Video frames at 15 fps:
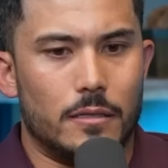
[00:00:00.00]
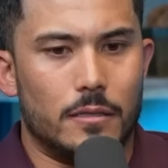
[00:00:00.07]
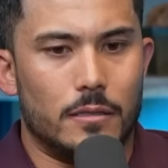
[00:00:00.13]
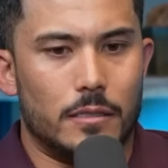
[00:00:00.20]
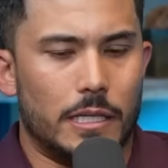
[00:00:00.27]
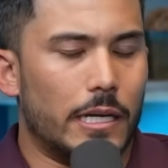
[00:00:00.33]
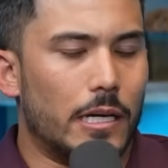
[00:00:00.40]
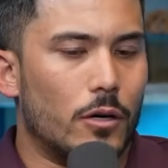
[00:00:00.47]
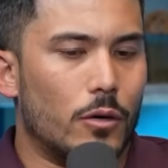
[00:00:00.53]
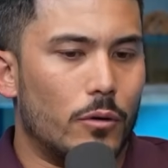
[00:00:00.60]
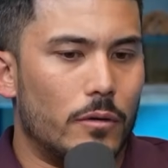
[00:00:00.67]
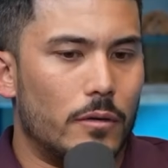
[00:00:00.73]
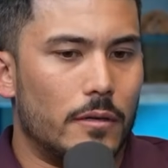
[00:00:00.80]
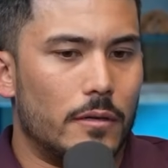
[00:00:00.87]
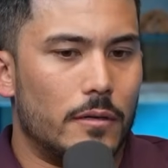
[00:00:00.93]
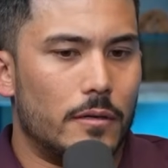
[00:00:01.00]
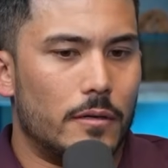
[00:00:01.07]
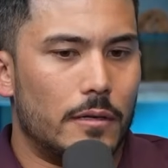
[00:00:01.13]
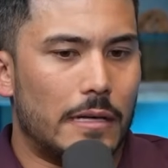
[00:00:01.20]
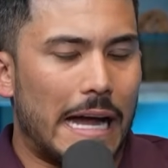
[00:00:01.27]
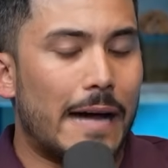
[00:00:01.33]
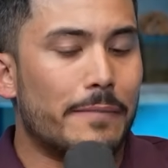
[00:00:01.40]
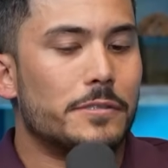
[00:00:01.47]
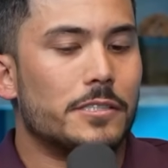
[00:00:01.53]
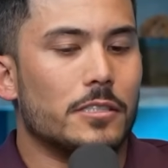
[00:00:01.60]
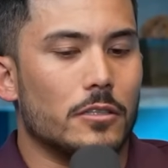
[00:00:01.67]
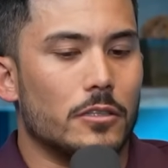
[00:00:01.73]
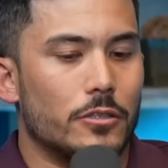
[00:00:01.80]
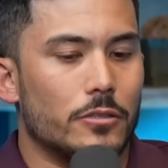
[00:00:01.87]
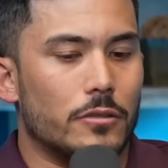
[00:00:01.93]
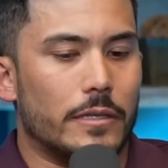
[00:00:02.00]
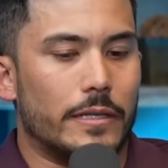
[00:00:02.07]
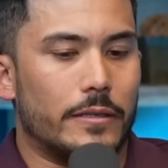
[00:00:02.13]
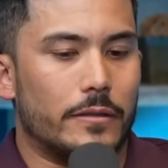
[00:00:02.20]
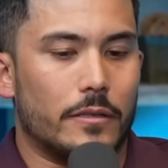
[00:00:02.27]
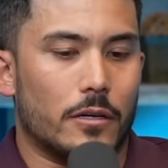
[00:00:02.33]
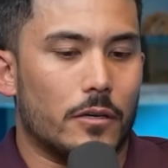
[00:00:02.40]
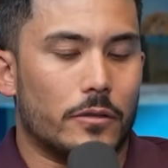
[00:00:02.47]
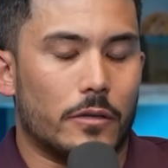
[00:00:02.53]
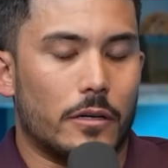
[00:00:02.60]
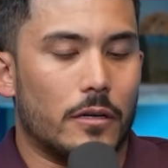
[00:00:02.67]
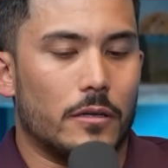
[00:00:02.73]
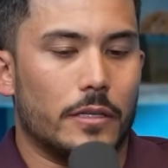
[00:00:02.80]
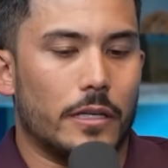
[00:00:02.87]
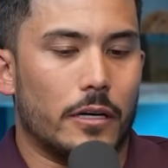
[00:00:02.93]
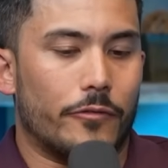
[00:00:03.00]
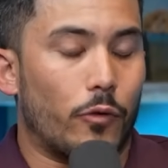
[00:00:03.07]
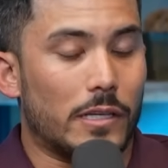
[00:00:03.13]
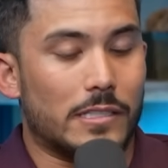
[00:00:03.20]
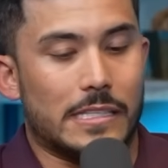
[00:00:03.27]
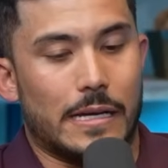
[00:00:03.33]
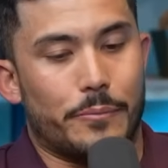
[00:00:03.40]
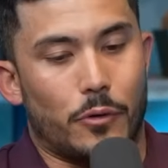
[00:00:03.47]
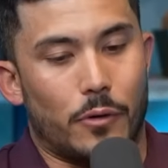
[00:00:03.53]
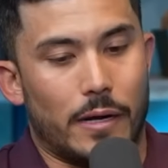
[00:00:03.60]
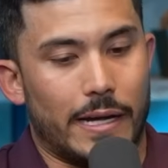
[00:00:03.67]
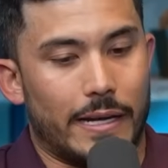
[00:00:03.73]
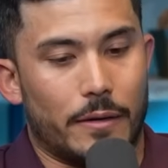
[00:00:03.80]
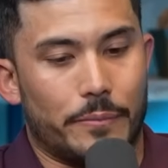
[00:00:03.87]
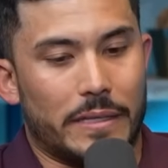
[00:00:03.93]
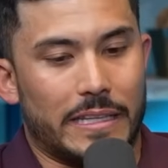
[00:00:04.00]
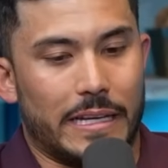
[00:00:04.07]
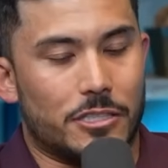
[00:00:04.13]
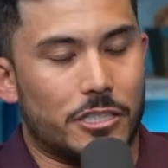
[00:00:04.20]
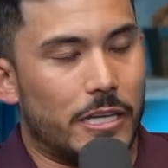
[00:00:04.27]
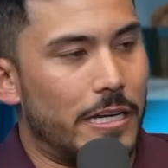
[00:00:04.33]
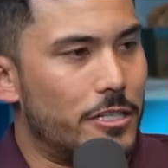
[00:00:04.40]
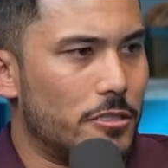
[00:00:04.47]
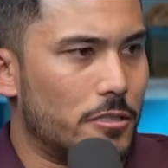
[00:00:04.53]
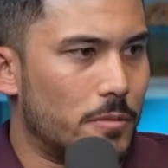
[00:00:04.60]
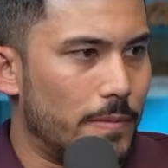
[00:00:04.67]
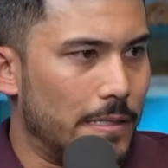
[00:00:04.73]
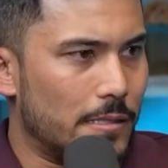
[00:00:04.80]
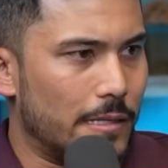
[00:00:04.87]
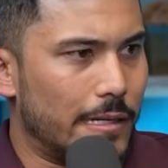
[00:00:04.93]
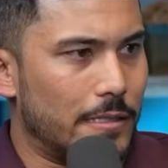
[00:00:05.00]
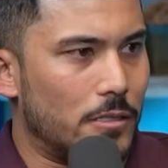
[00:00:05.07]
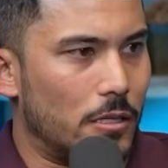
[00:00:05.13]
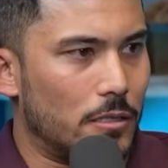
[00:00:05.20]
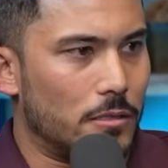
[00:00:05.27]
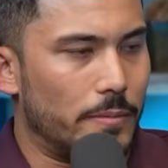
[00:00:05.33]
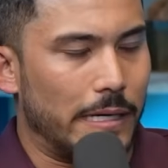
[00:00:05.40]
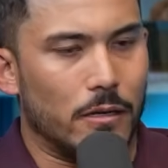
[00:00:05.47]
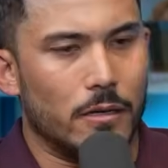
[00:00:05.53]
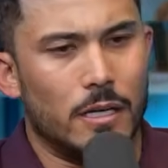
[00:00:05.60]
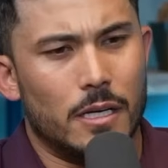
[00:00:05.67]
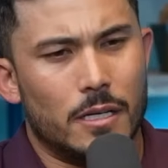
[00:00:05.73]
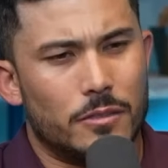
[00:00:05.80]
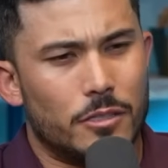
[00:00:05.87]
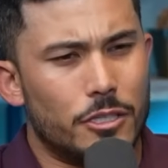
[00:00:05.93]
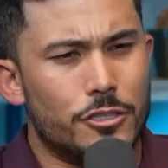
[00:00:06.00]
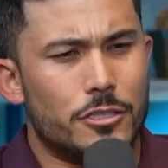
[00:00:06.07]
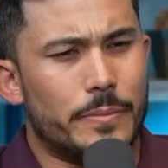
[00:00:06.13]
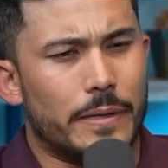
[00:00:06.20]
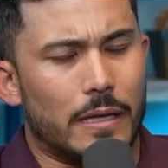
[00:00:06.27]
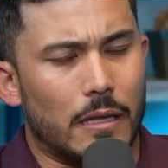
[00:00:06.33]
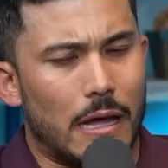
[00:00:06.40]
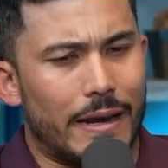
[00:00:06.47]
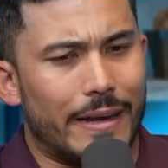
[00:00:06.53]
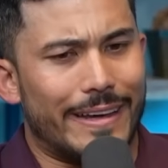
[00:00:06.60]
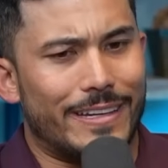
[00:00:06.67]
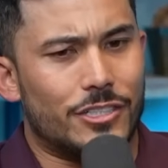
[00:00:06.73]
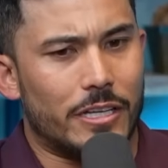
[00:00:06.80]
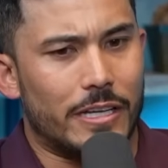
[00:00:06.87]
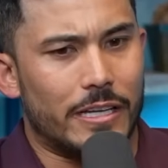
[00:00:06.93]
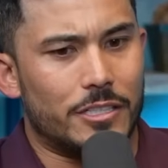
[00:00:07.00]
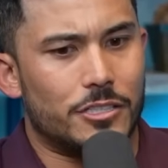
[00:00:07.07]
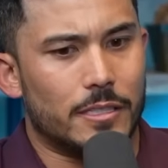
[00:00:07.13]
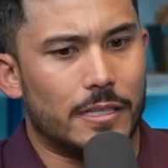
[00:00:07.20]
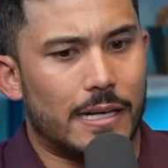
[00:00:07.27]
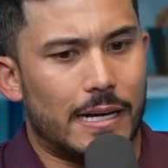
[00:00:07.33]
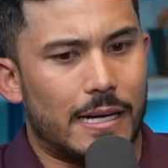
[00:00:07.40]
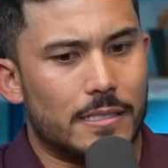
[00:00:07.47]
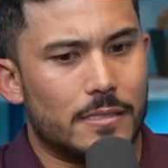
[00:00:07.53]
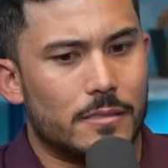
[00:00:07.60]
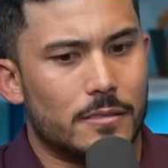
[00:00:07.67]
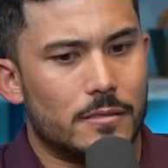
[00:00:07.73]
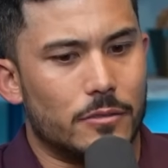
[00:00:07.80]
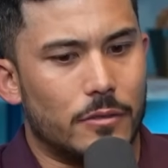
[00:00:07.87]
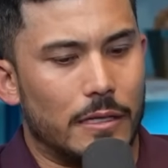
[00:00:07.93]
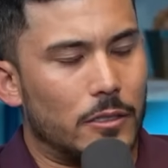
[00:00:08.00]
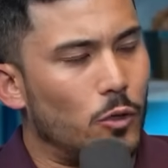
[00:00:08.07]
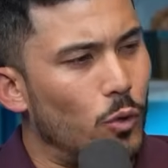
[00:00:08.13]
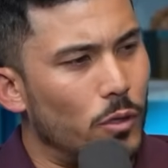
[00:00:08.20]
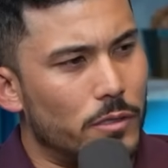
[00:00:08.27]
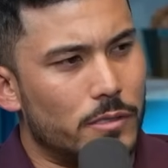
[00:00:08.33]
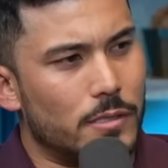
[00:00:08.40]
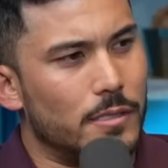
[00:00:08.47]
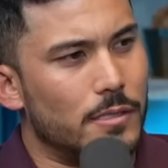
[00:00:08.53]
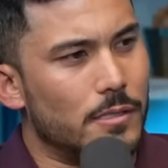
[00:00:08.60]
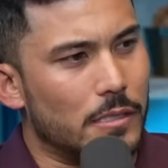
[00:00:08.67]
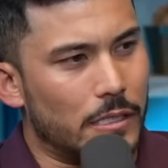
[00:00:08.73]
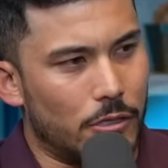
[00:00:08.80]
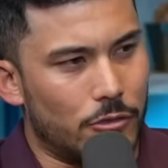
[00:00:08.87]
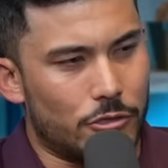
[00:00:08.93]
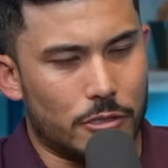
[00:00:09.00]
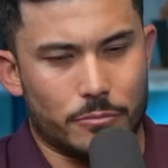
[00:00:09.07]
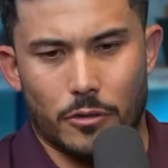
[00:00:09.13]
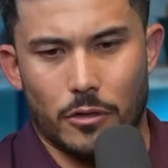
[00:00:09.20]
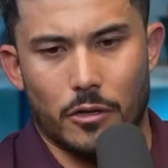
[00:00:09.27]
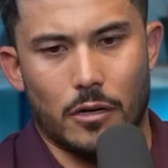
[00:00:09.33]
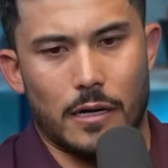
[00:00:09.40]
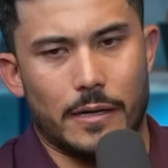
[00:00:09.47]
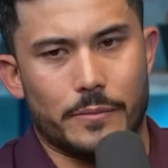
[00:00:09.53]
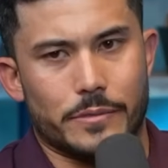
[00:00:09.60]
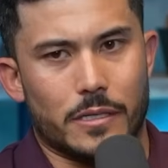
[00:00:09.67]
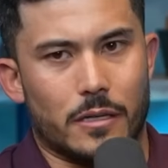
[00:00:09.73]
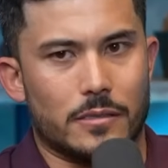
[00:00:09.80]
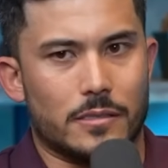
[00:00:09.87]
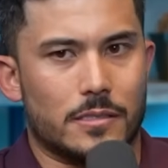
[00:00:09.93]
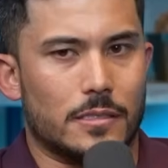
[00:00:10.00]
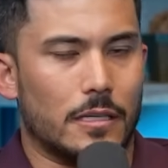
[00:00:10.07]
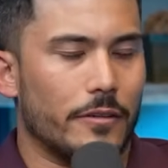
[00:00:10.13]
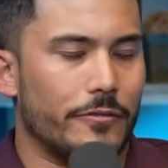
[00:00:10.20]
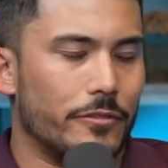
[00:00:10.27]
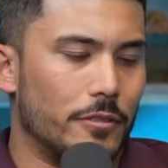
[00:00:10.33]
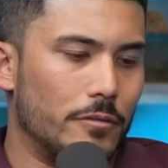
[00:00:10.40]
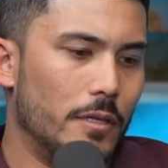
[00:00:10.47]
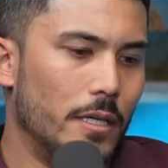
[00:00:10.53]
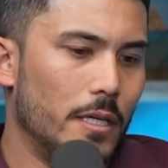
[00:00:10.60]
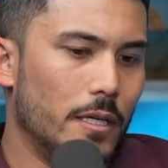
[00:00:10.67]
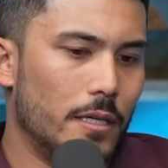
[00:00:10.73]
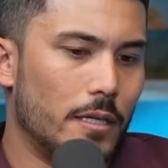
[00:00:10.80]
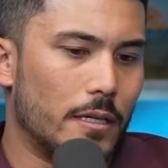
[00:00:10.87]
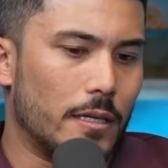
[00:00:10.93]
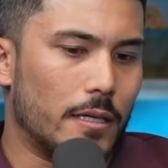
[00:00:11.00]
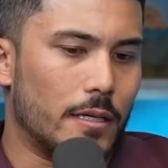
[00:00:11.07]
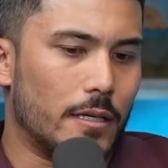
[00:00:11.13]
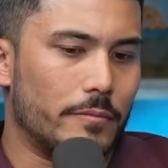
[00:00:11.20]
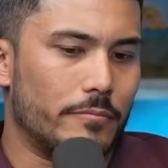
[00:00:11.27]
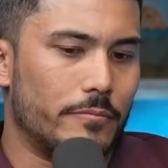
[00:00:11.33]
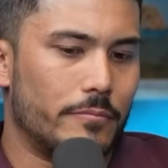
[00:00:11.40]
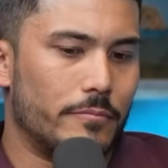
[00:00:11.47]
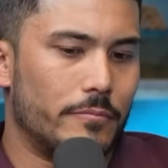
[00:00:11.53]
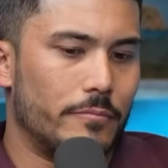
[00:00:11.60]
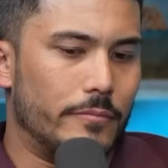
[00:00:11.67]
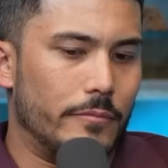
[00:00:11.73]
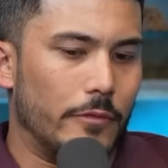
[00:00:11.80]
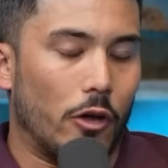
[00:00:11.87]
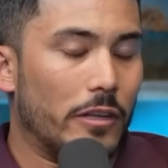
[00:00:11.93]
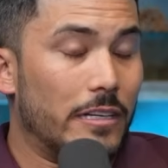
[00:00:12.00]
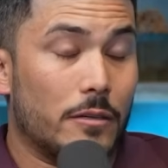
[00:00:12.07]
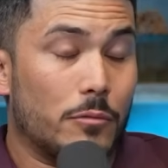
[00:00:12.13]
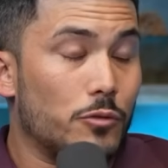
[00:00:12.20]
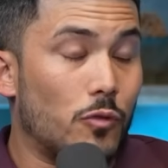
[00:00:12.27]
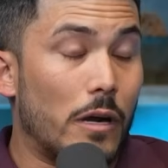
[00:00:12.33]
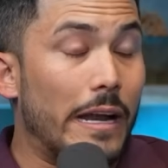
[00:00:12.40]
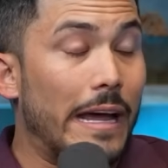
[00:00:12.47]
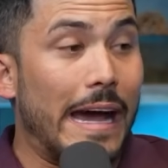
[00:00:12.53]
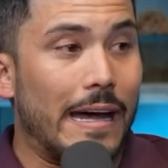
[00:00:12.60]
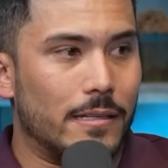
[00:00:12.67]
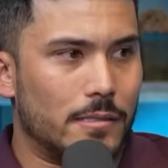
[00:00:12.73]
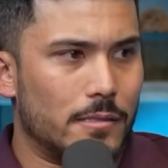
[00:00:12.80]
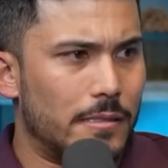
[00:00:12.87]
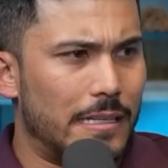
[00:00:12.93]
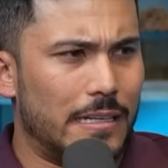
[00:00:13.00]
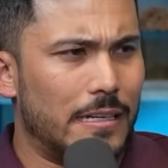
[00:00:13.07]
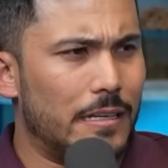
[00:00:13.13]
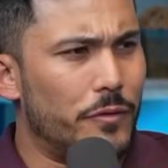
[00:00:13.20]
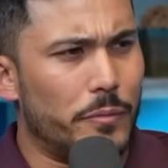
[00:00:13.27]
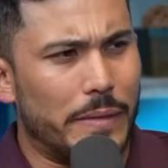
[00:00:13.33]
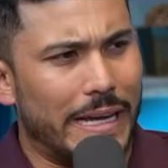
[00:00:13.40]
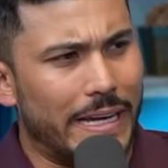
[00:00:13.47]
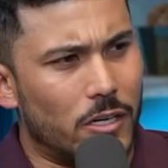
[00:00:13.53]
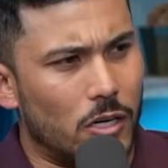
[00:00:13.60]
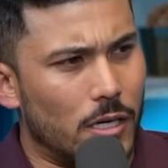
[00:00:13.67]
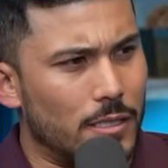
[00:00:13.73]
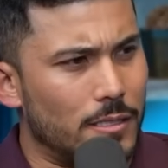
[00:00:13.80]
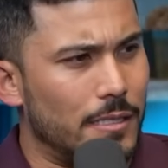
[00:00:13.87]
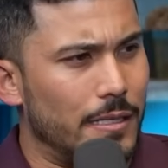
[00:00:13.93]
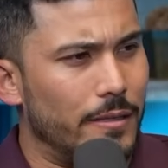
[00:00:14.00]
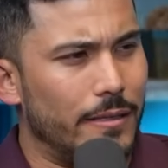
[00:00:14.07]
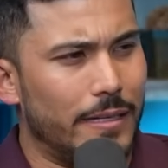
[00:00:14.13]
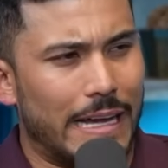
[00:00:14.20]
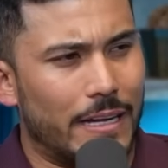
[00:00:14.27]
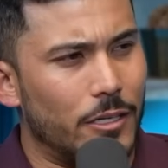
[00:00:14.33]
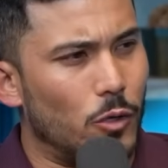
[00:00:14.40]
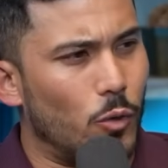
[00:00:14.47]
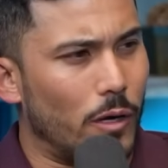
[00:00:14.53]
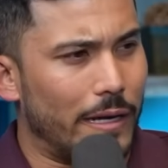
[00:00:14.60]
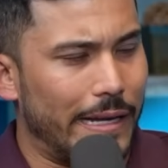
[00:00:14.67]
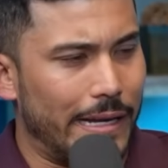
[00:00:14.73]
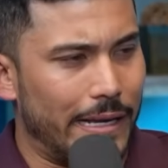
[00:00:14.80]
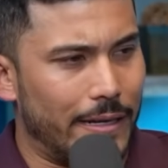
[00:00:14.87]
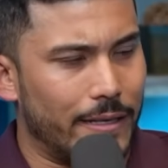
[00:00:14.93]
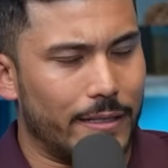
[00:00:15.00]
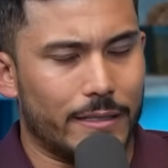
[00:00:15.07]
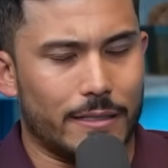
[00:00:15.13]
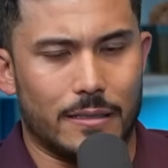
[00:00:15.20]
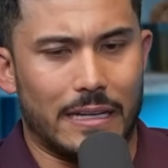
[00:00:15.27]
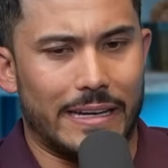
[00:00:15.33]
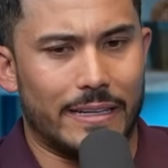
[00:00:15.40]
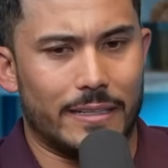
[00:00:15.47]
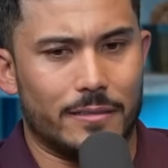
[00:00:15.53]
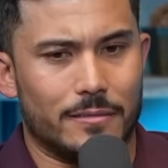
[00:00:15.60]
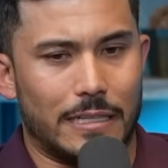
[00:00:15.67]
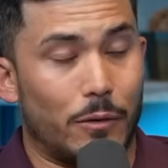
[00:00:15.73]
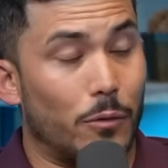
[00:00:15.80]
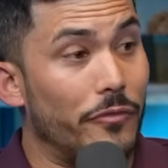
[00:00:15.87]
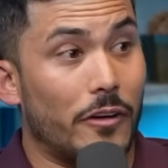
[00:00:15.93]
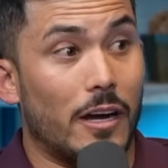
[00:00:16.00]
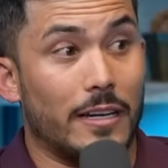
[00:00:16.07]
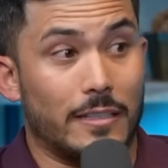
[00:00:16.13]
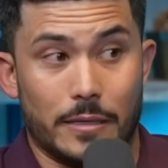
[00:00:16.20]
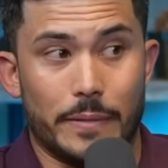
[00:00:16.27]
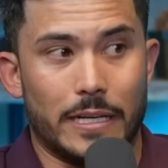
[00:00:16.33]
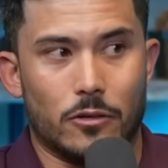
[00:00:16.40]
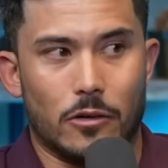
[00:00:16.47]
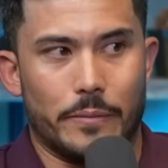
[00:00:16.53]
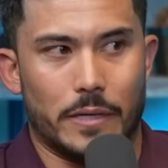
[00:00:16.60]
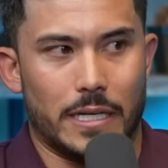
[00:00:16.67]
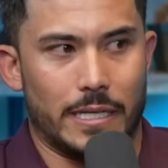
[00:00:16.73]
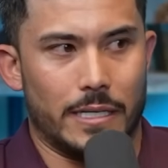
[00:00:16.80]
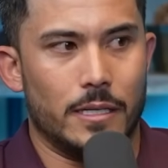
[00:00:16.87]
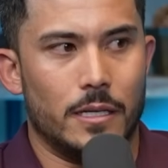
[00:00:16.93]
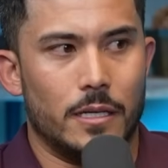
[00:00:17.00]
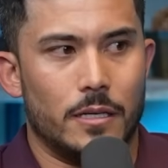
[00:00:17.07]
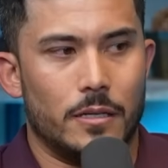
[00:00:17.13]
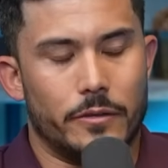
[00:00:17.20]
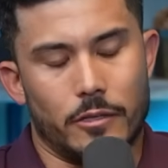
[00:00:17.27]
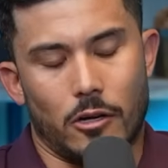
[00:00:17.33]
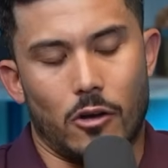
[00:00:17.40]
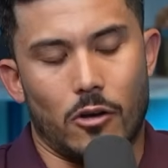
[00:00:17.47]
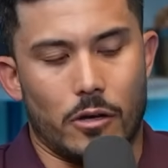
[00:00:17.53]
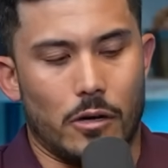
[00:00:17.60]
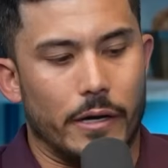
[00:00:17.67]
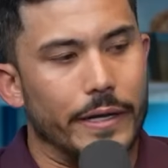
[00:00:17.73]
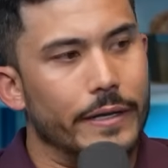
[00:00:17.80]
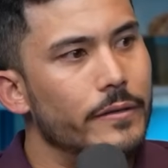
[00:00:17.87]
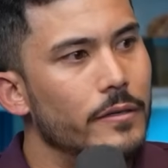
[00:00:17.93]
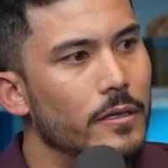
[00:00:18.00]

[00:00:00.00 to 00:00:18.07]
you know, absolutely. They're, you know, for example, right, I'm in the education space like I talked about. There used to be a lot of education guys who had courses and coaching programs and all this stuff who all they did was run ads. They didn't even make content. They had no organic and like they were fine. They made great money. They're all gone.